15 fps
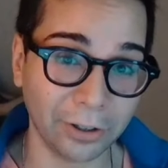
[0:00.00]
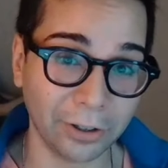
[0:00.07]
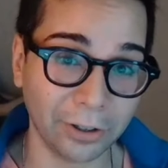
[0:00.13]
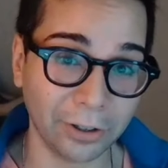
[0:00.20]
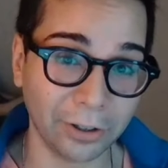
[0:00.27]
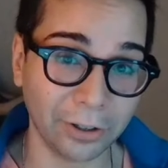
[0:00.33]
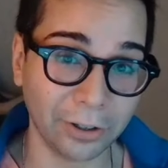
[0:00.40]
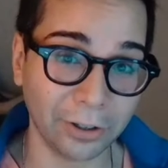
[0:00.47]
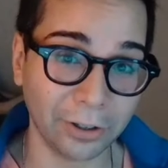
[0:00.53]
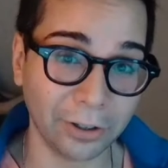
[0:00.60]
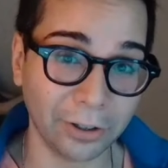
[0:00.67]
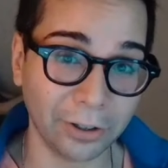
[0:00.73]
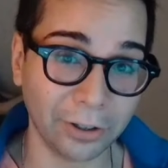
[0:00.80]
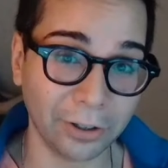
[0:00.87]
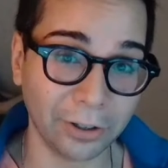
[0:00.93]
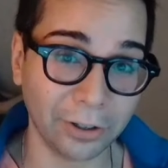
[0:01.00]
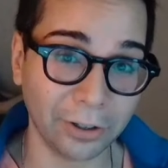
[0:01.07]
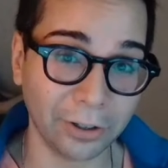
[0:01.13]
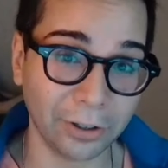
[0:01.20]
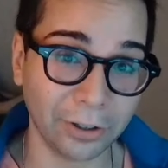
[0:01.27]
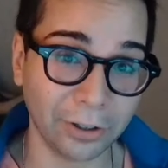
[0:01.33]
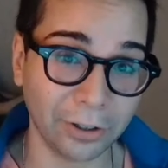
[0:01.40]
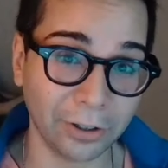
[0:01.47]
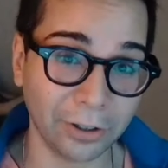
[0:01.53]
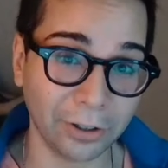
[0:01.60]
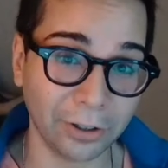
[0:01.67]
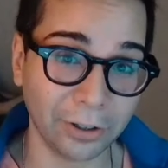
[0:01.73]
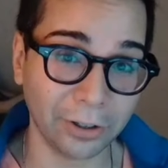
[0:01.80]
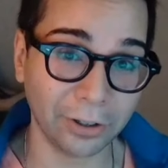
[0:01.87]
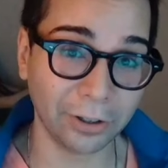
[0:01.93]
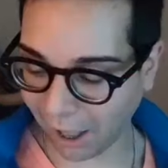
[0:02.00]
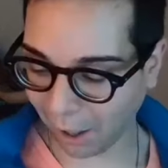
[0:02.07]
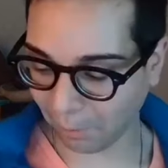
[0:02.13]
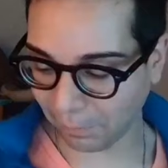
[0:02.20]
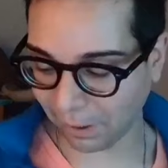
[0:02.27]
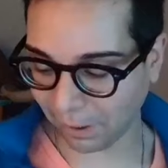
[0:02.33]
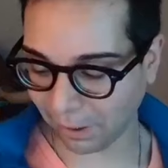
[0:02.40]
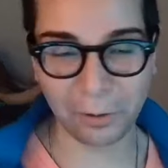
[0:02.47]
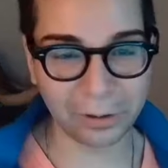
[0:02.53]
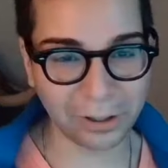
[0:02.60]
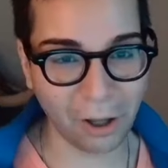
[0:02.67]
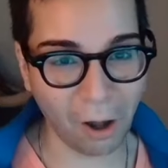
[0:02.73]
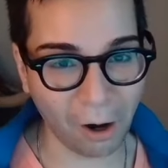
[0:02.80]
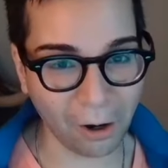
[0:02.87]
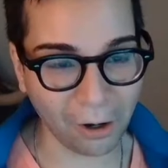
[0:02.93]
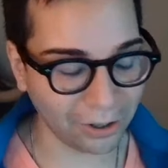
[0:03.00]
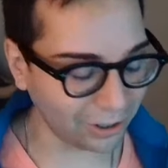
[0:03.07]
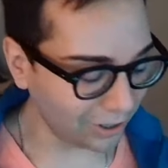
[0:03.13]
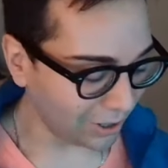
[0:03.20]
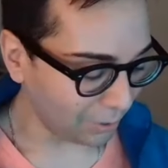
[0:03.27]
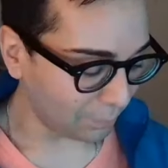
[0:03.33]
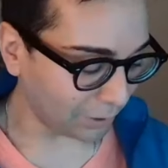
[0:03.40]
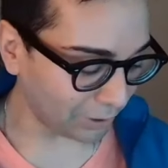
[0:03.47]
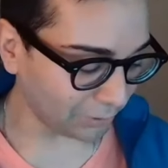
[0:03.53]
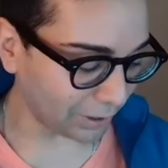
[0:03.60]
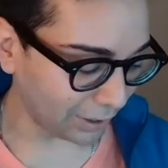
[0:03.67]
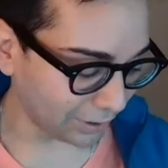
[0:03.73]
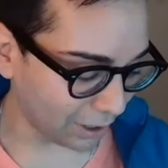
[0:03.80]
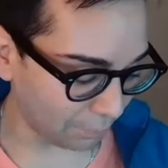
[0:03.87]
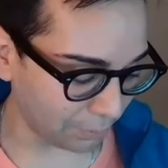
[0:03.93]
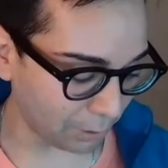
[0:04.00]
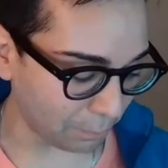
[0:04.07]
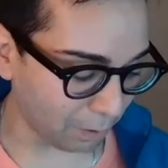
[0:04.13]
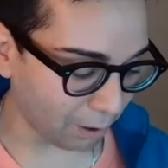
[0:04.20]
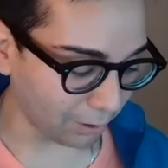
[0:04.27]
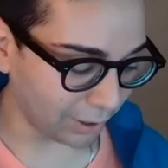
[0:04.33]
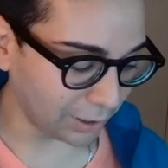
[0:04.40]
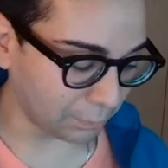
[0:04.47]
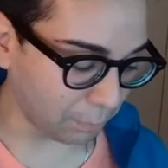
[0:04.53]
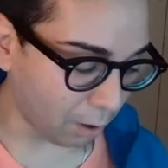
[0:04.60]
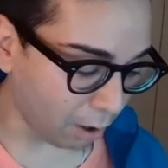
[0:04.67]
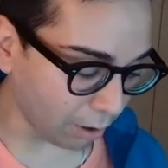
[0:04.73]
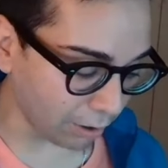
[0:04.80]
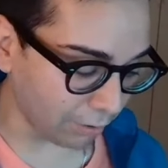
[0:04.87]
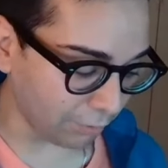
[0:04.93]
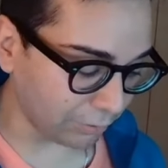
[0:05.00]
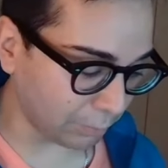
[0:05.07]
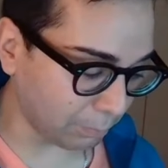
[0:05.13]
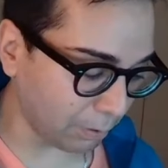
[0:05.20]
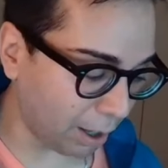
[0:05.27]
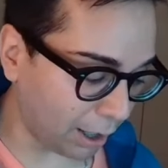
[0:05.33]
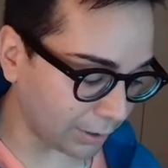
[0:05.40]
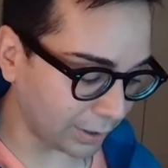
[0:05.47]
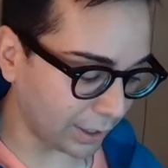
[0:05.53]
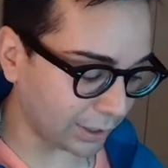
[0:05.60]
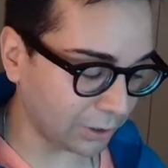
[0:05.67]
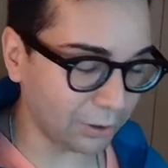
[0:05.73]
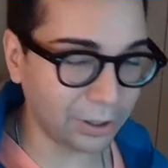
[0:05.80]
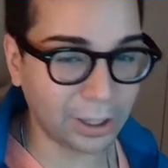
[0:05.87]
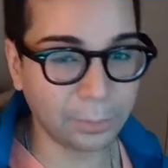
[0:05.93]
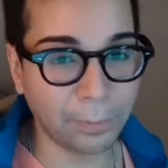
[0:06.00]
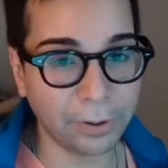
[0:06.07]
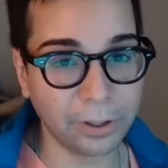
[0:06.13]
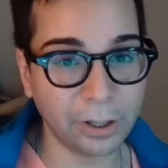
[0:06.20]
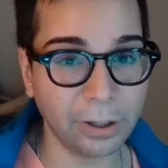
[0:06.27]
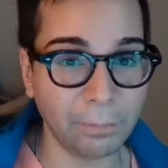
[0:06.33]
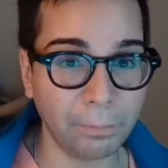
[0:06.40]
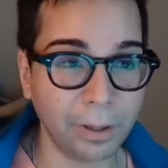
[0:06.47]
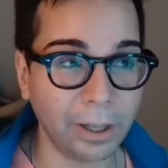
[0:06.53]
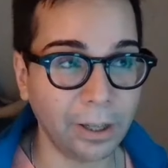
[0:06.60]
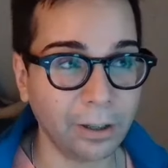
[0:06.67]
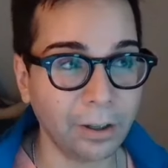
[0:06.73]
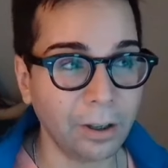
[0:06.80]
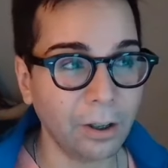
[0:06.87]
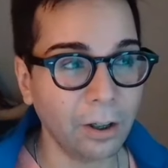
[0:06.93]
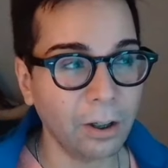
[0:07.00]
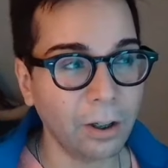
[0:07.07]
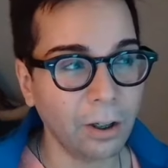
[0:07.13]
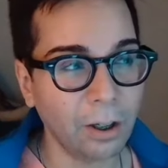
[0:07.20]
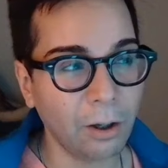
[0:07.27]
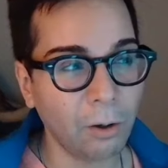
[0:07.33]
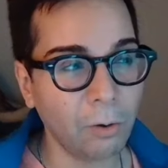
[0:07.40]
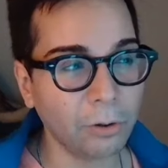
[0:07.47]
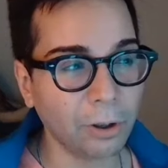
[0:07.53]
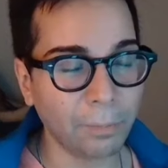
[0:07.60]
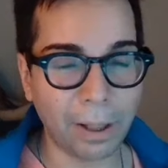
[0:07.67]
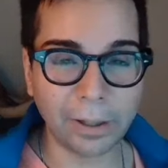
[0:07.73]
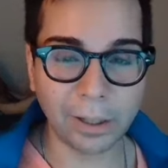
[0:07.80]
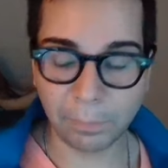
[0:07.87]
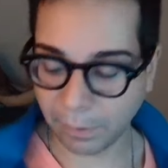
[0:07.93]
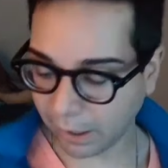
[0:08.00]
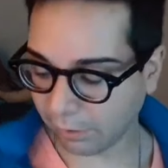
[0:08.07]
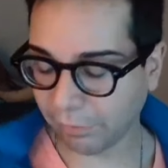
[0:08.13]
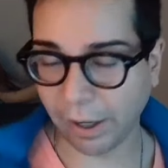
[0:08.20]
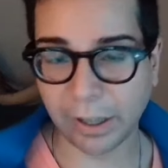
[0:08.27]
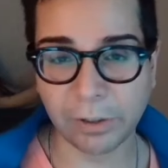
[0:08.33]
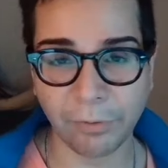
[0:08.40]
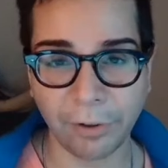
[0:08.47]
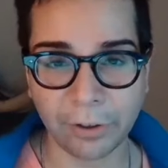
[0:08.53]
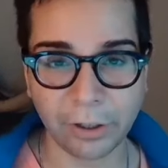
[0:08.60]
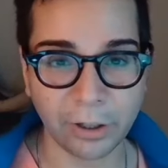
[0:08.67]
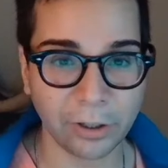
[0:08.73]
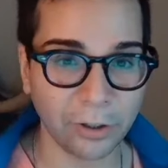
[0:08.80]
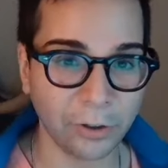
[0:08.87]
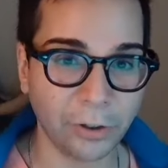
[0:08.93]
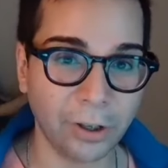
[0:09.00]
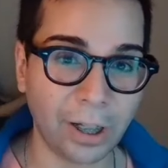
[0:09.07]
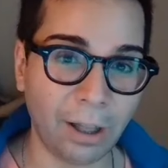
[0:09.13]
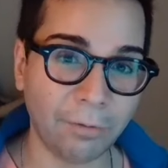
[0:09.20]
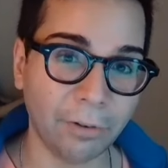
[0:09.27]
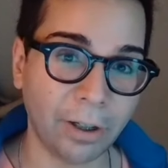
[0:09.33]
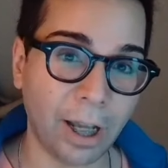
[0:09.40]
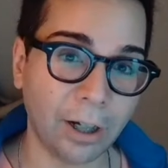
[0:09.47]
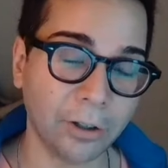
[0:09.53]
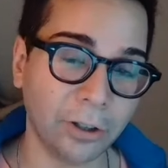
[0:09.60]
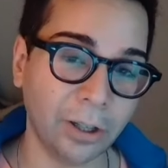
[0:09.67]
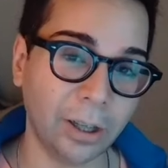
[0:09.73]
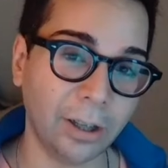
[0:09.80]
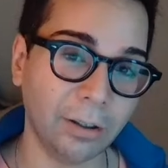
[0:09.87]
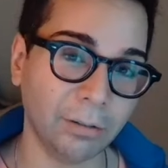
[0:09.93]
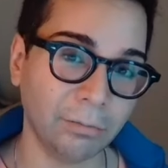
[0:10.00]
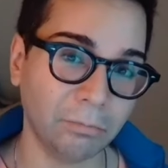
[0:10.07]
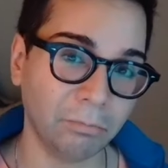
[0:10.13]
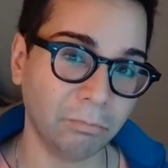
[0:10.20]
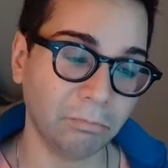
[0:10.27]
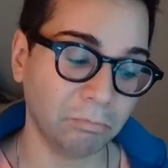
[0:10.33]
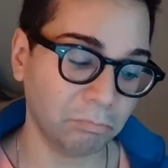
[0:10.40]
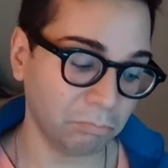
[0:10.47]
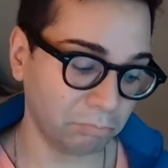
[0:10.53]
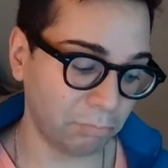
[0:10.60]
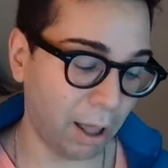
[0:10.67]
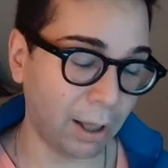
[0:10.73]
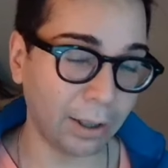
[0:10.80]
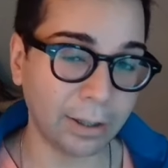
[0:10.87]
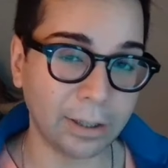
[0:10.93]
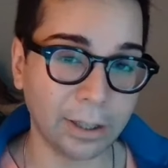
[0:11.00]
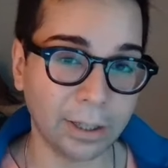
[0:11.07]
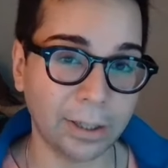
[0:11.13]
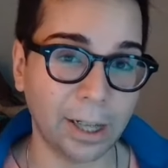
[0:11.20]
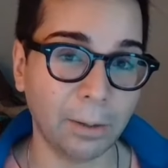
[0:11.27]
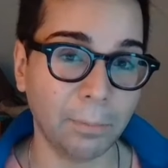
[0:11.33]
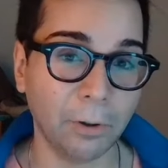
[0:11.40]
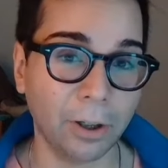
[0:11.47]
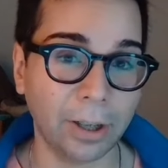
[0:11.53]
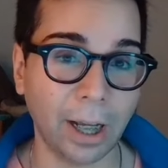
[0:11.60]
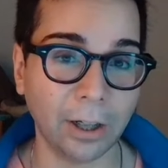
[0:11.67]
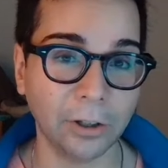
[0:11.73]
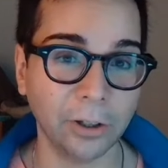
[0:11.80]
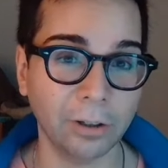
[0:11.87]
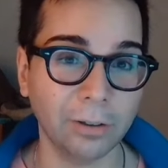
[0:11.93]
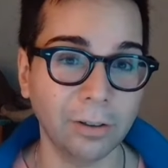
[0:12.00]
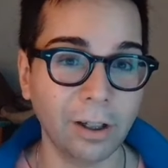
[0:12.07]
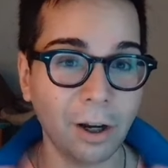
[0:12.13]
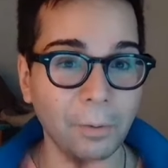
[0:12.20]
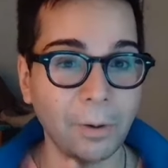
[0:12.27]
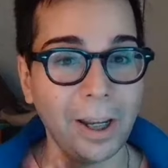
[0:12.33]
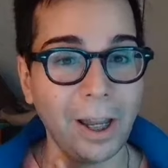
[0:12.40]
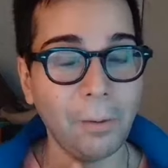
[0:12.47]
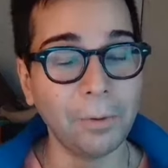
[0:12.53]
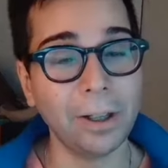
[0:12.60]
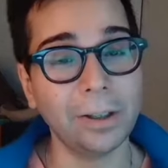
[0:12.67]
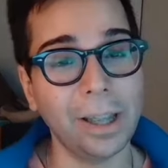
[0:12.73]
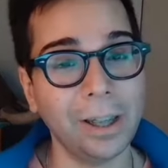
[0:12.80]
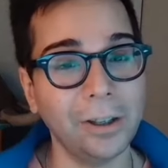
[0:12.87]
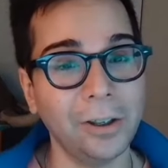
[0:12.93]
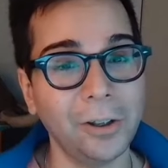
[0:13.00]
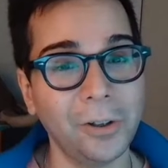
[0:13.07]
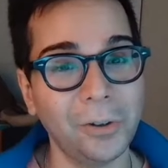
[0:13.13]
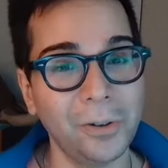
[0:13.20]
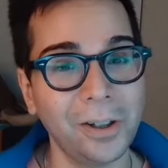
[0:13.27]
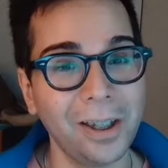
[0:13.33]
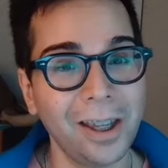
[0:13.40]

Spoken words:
So that's where your message is. And I know it's hard, but know that coming apart is part of the process so that this person can be who they're meant to be, and vice versa, so that you can have an actually balanced, sustainable connection. All I want to thank you.